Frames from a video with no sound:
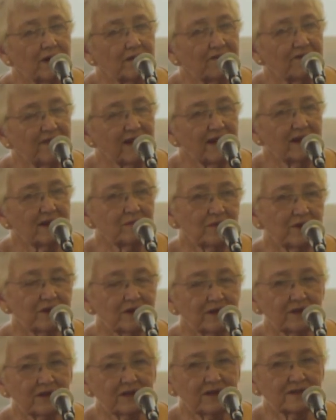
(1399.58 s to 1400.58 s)

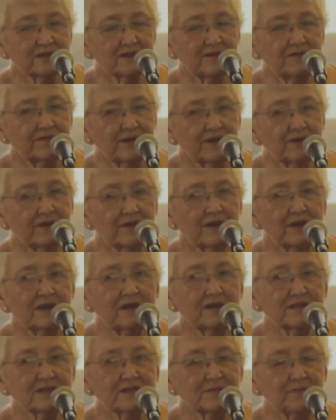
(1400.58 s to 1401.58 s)
Vinemont is a very
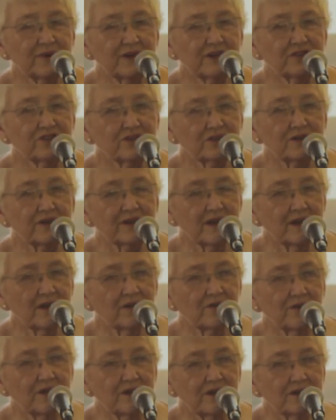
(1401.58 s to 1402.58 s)
special
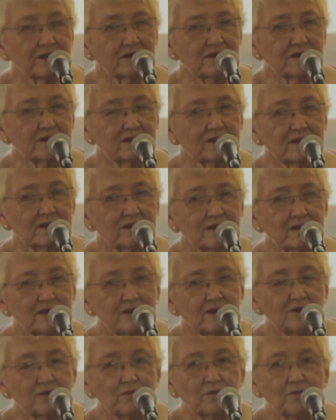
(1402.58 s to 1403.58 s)
area.
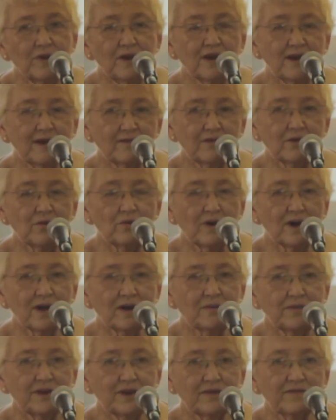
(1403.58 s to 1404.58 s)
We have quite
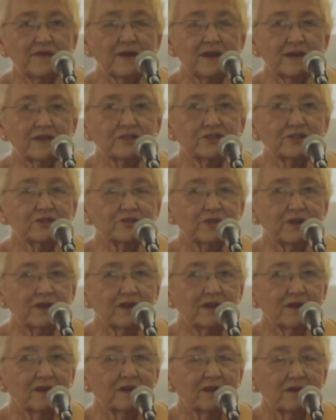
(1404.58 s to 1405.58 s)
a bit of history.
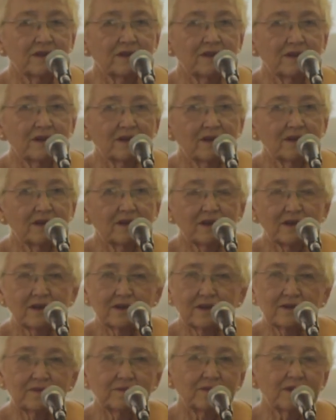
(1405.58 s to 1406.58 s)

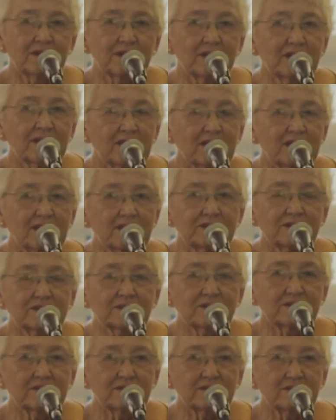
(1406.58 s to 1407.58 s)
In
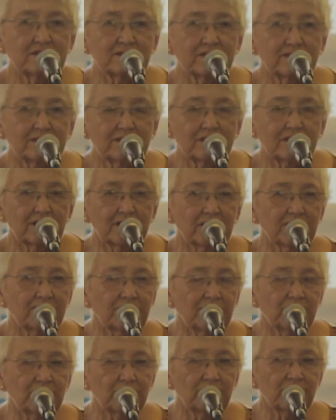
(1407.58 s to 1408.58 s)
case none of
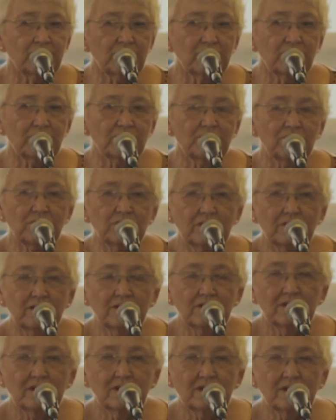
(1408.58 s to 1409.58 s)
you
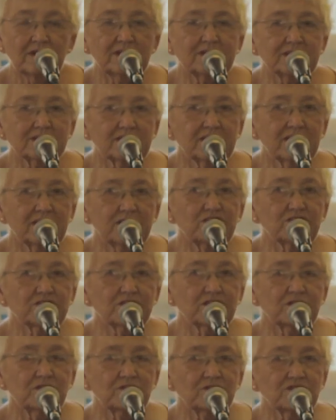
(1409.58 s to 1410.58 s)
knew, the
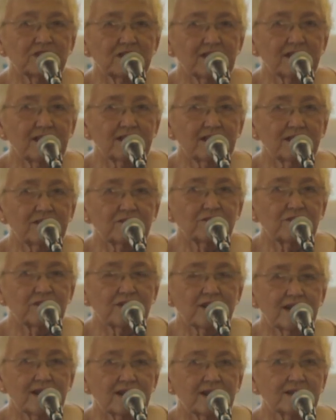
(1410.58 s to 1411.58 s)
stagecoach line
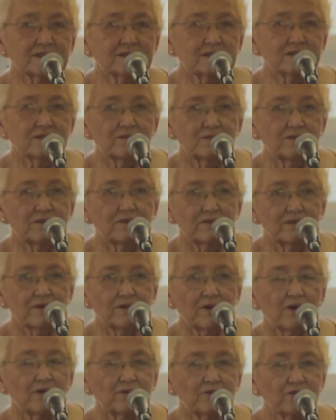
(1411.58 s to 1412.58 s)
tracks,
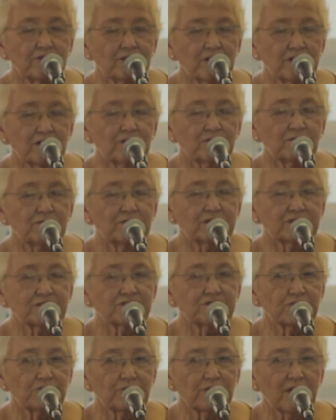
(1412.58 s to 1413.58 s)
our trail runs
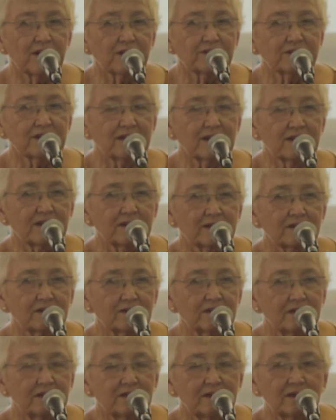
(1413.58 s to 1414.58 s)
through our town.